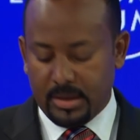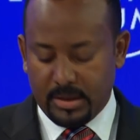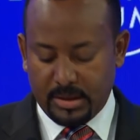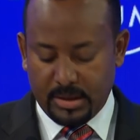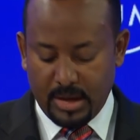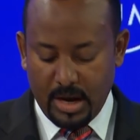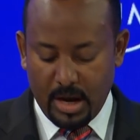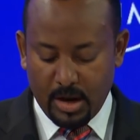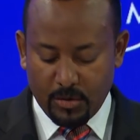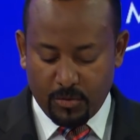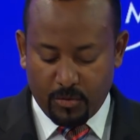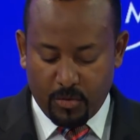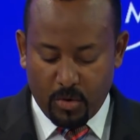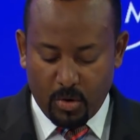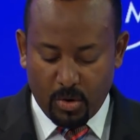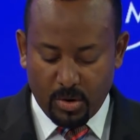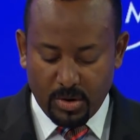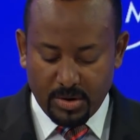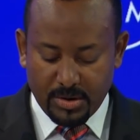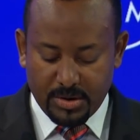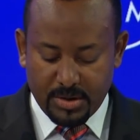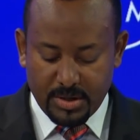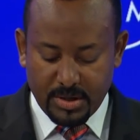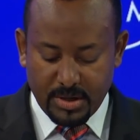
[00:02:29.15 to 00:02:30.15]

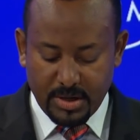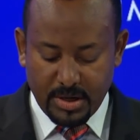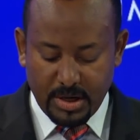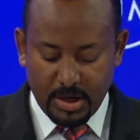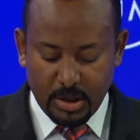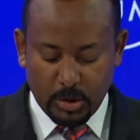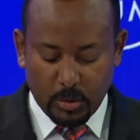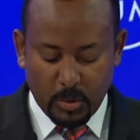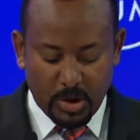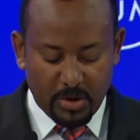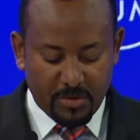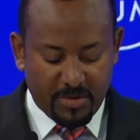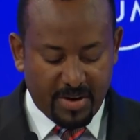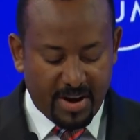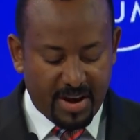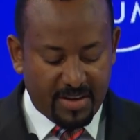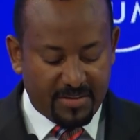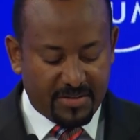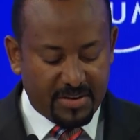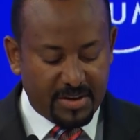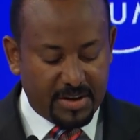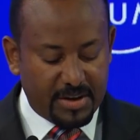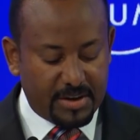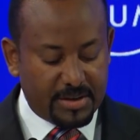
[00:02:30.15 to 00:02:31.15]
tenfold in
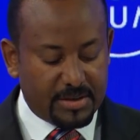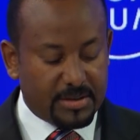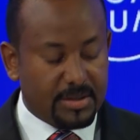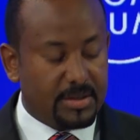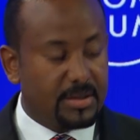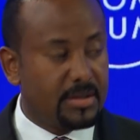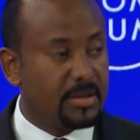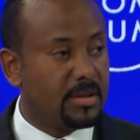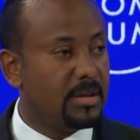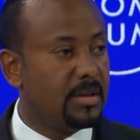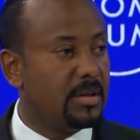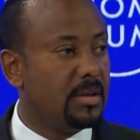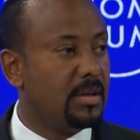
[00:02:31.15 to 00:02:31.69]
25 years.